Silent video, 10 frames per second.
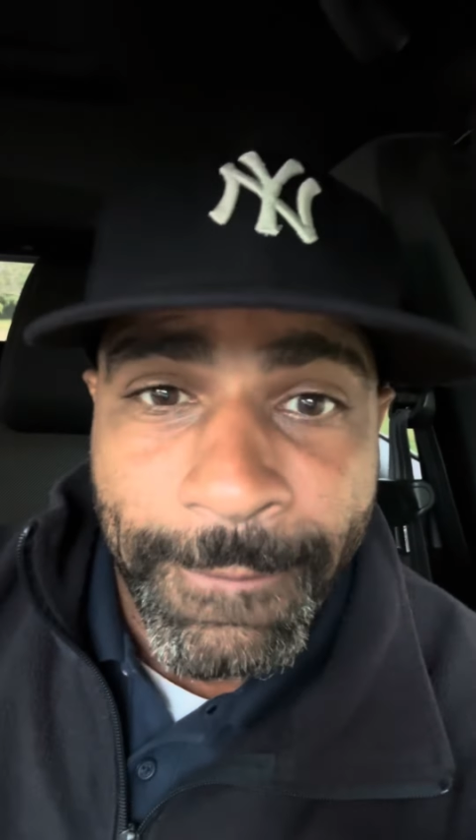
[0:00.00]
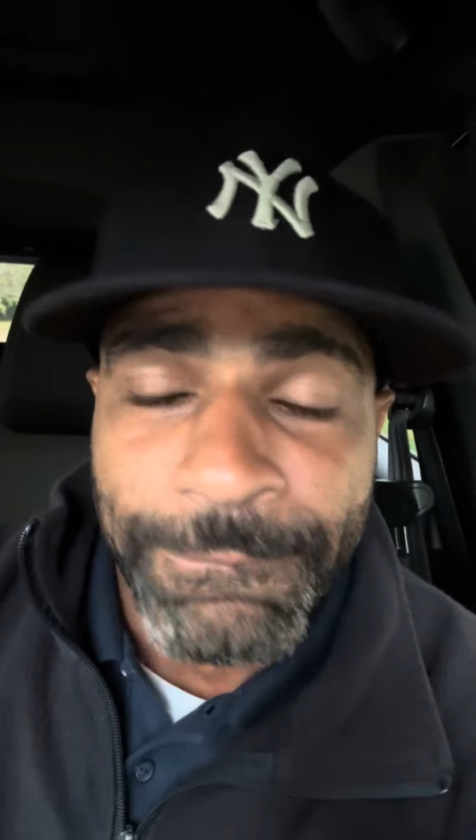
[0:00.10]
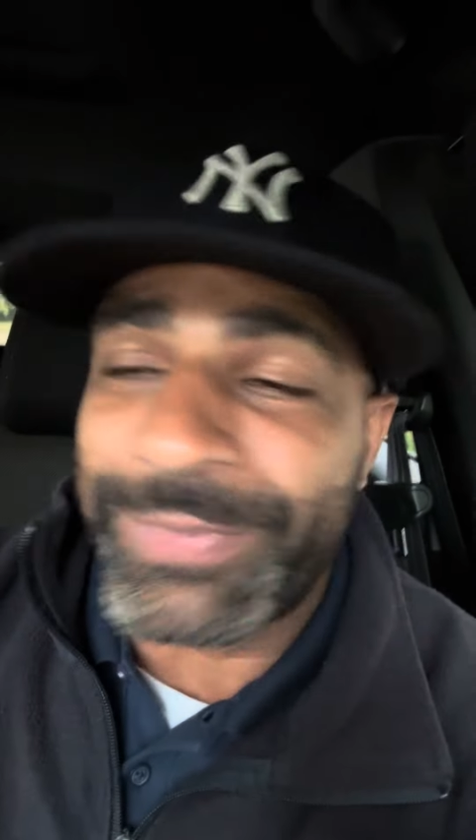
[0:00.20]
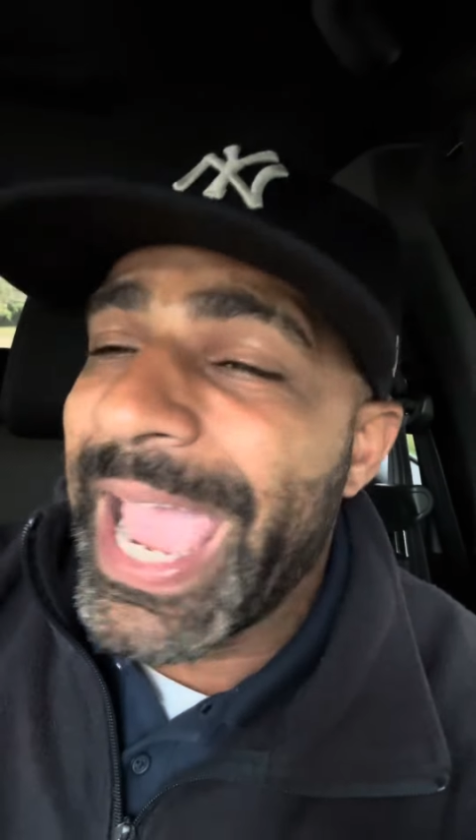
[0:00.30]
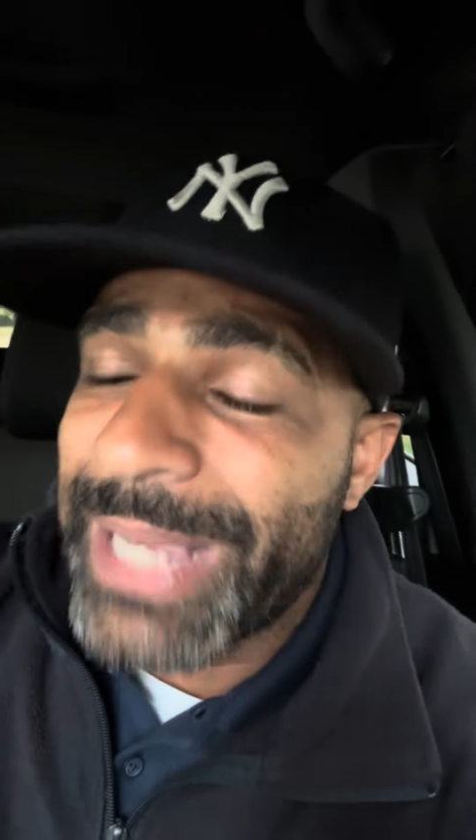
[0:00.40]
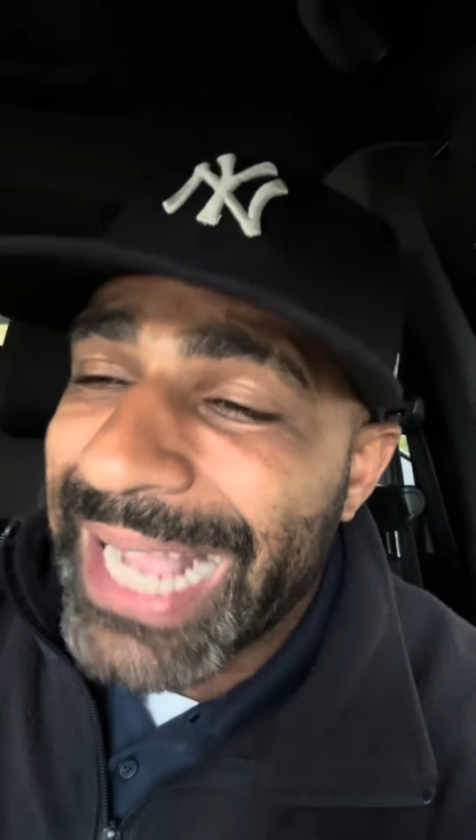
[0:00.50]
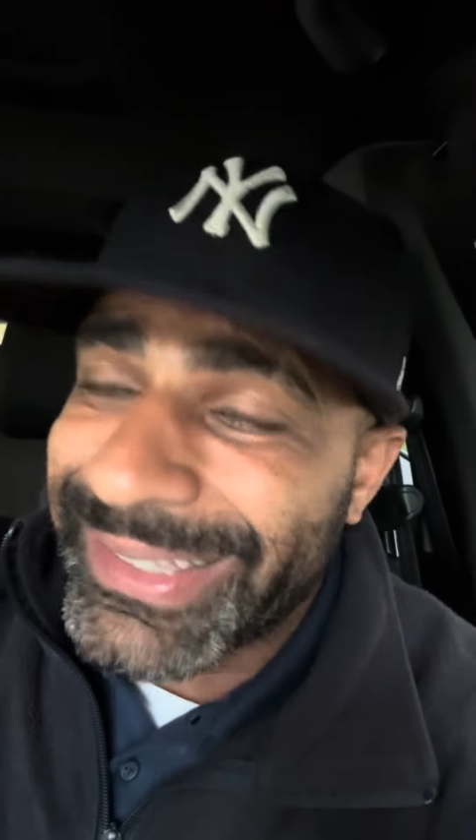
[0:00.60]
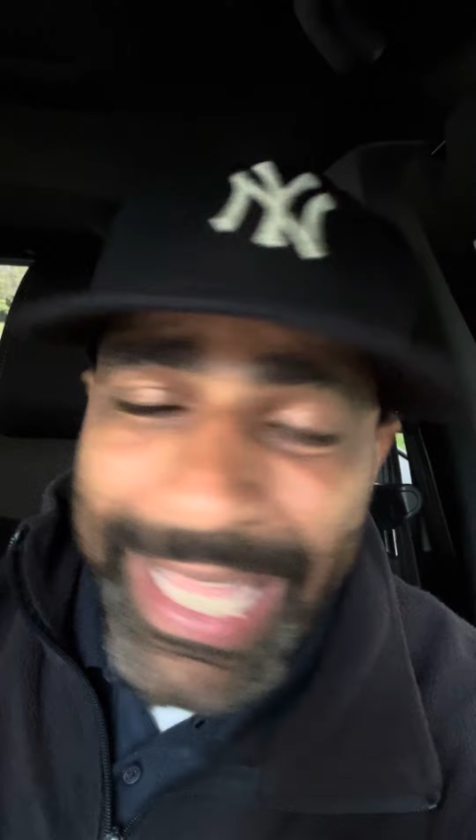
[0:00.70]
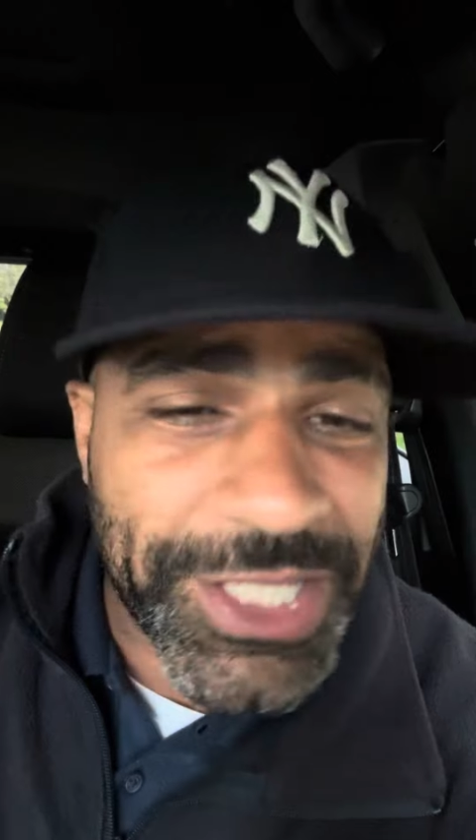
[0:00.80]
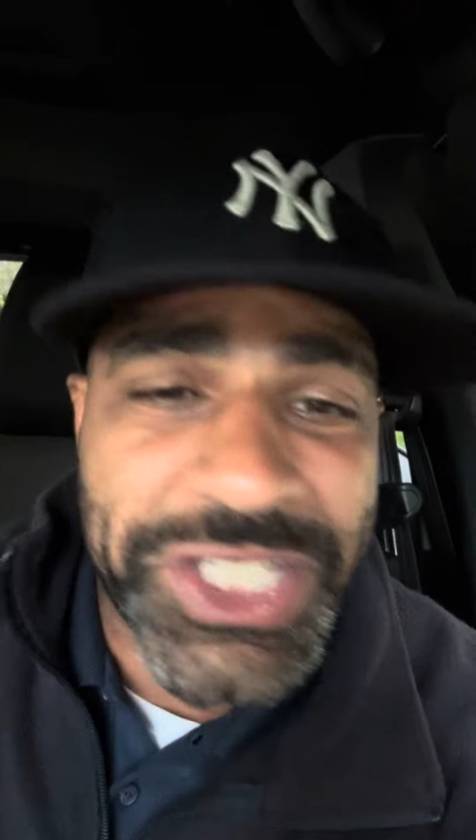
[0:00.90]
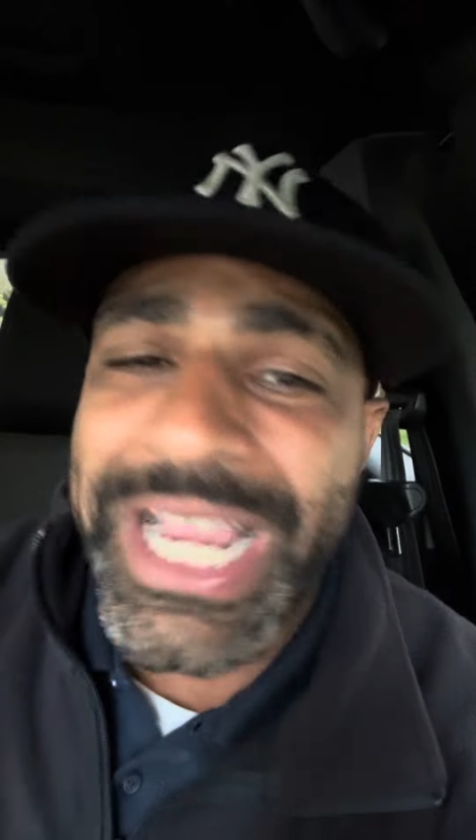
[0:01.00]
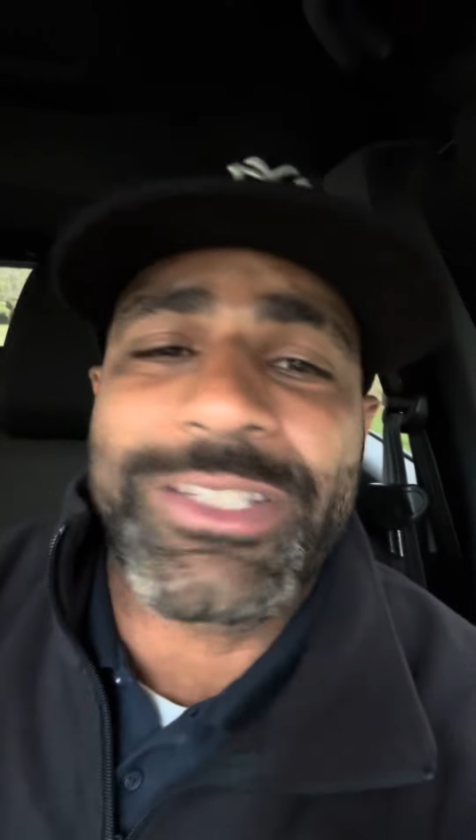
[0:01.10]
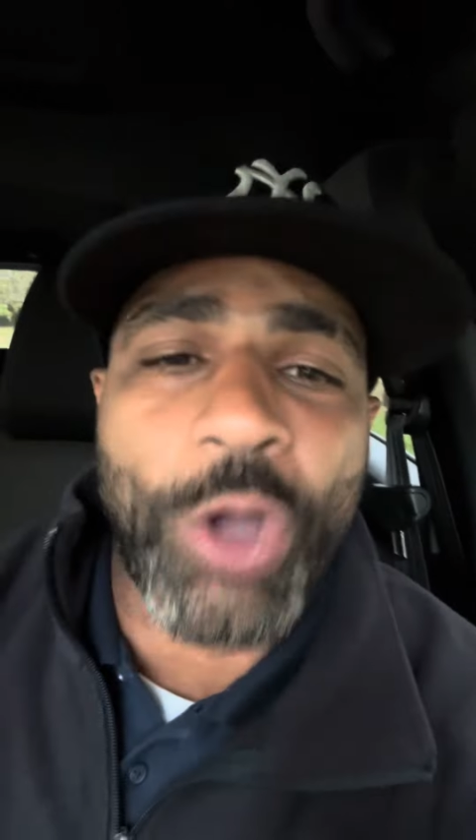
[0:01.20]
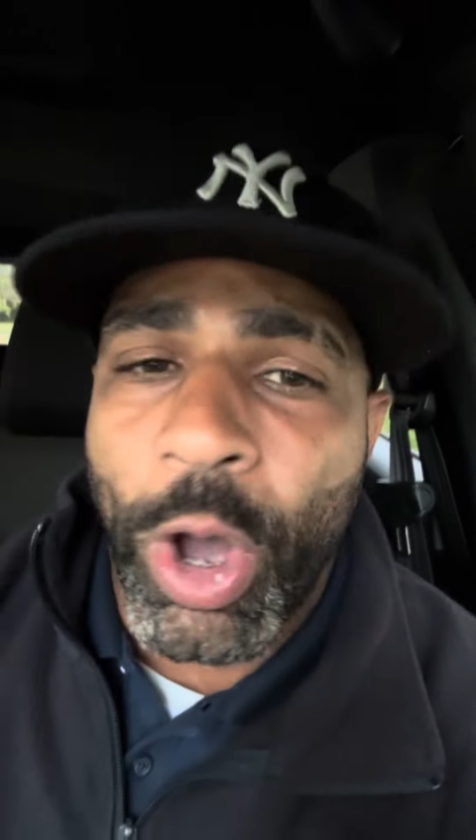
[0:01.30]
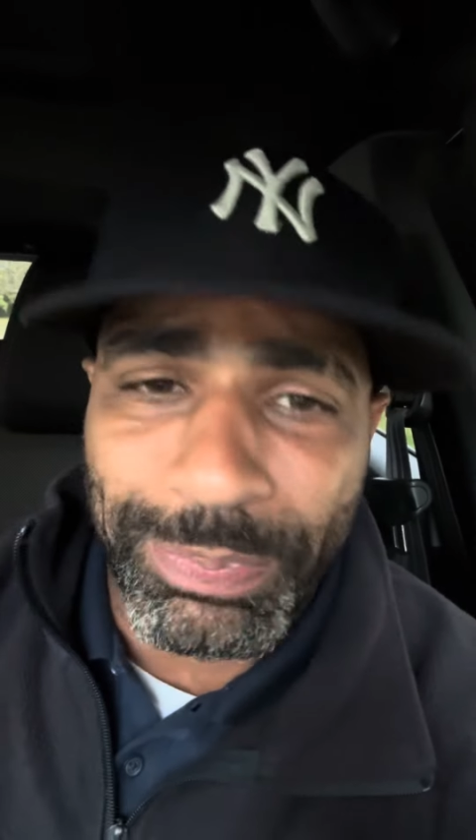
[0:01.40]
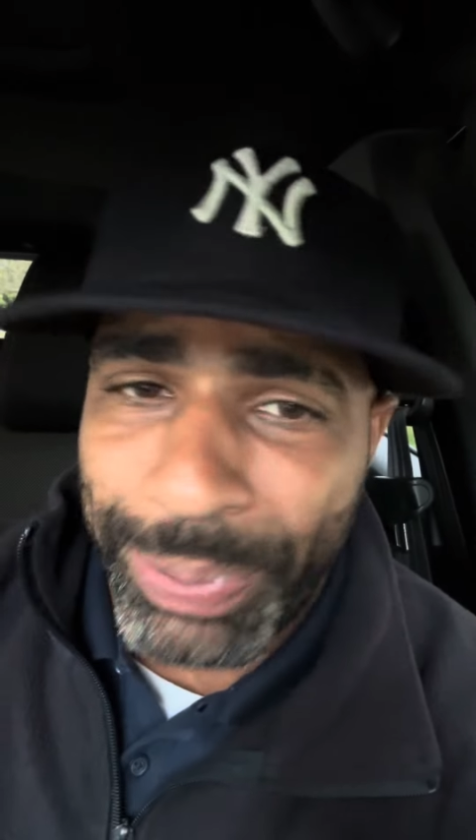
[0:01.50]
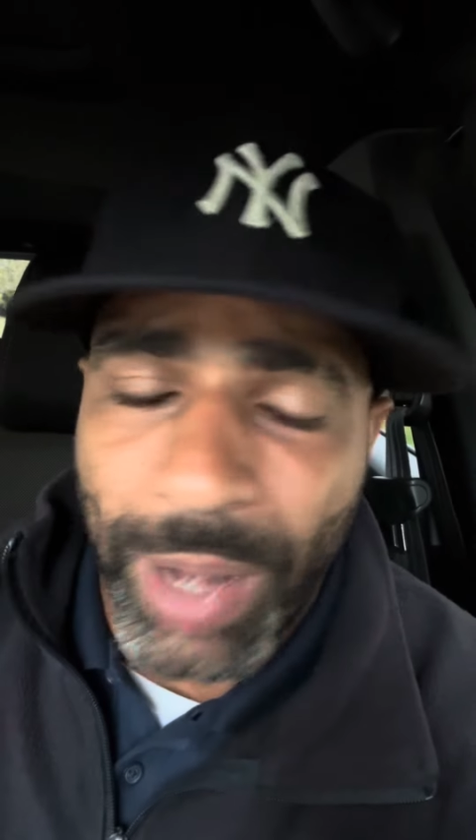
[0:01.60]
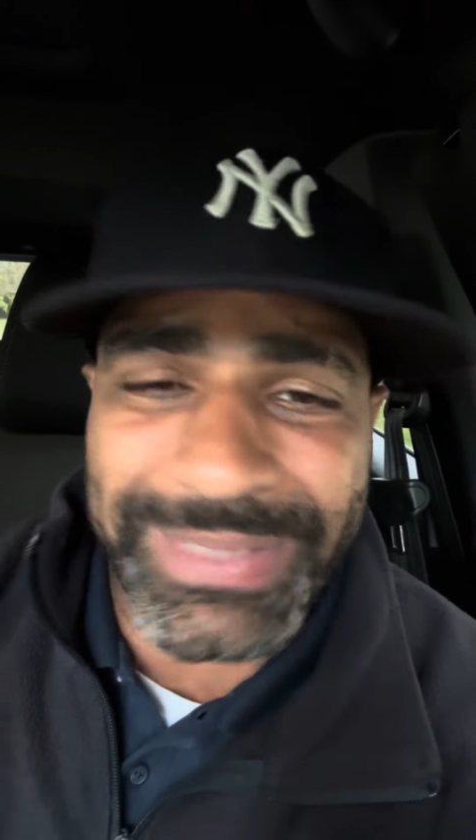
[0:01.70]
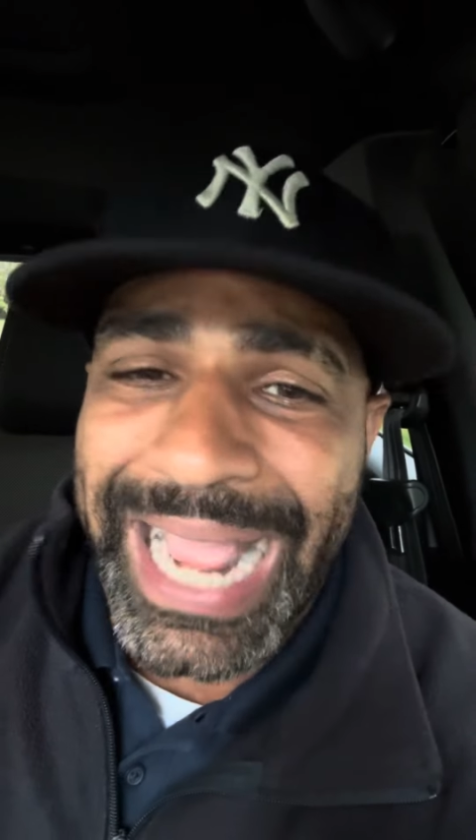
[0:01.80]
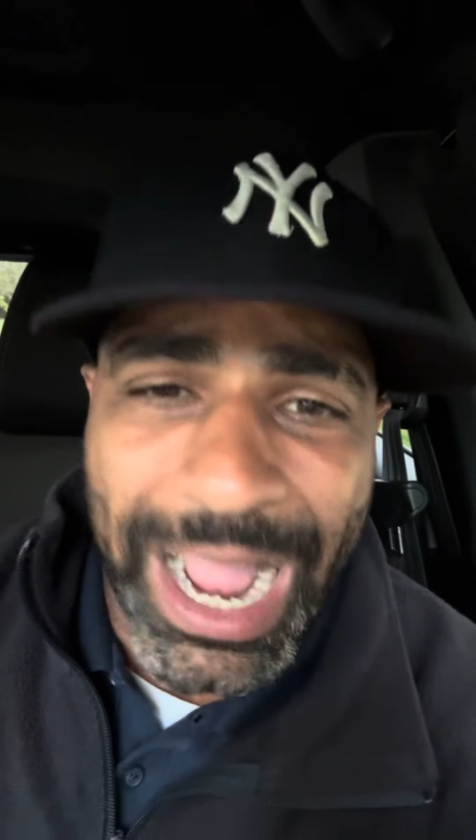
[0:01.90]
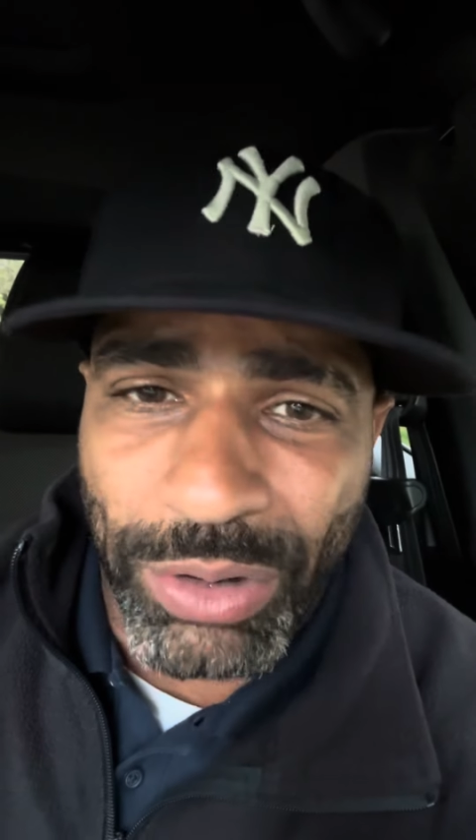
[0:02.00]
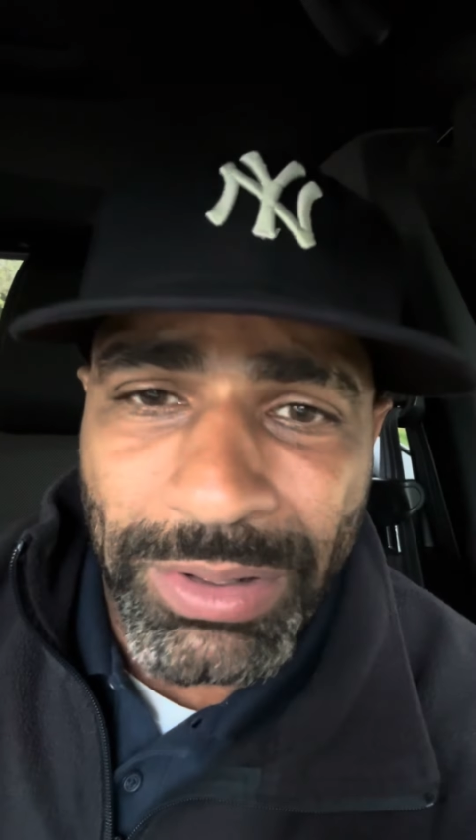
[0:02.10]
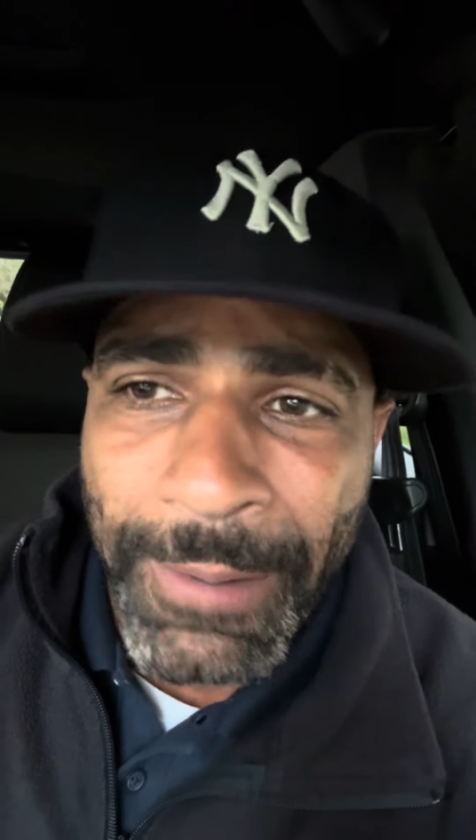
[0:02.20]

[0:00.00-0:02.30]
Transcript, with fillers: They got their chest all pumped out.